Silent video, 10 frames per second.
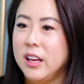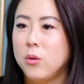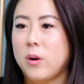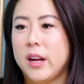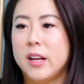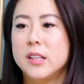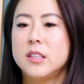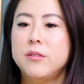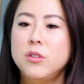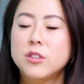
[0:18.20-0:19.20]
Right?
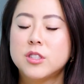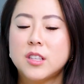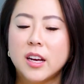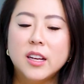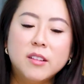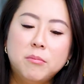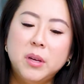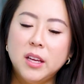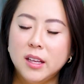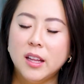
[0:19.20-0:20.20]
Because if you're just kind of
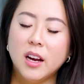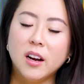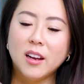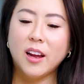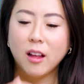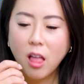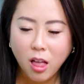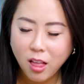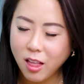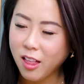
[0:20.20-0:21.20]
being there like
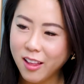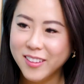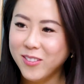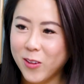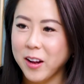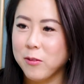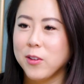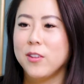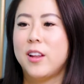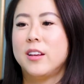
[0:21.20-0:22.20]

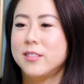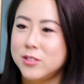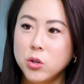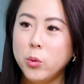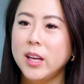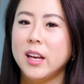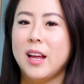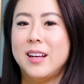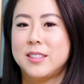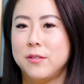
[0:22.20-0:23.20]
whatever, like doing it
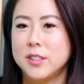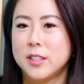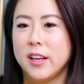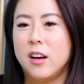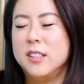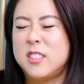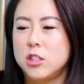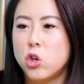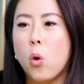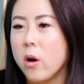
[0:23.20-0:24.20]
as if it's like, oh, it's a
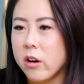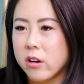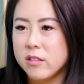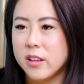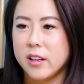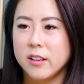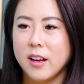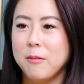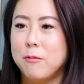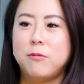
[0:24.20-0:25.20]
chore, like
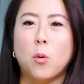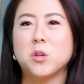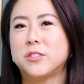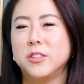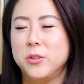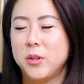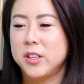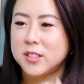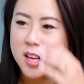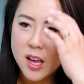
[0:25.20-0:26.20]
I'm forced to do
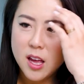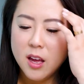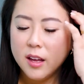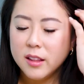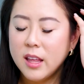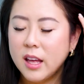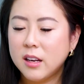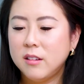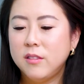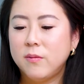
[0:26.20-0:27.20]
this,
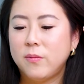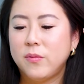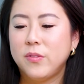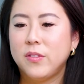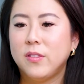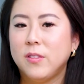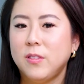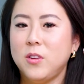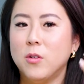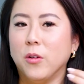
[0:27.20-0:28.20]
then
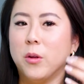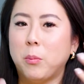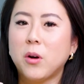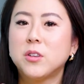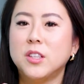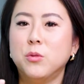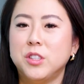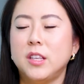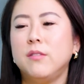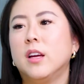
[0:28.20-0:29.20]
the person
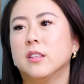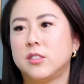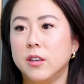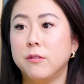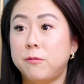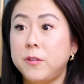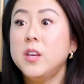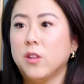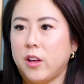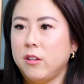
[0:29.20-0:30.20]
receiving it is going to
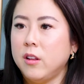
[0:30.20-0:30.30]
feel it.